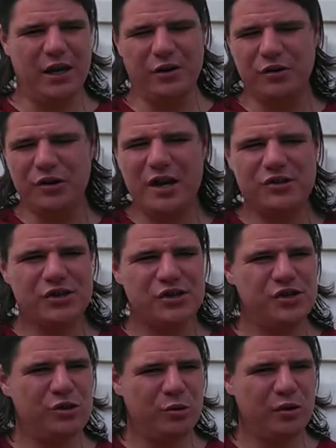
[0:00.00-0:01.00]
and you're not
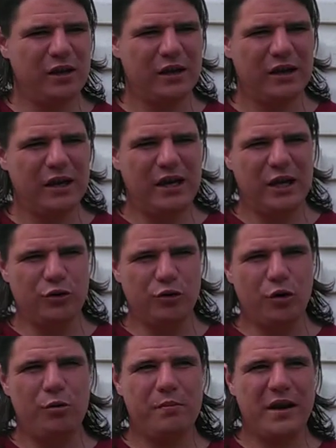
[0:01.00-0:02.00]
just doing it in
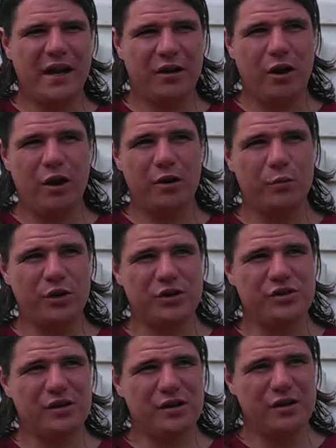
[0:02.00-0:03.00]
your own backyard, which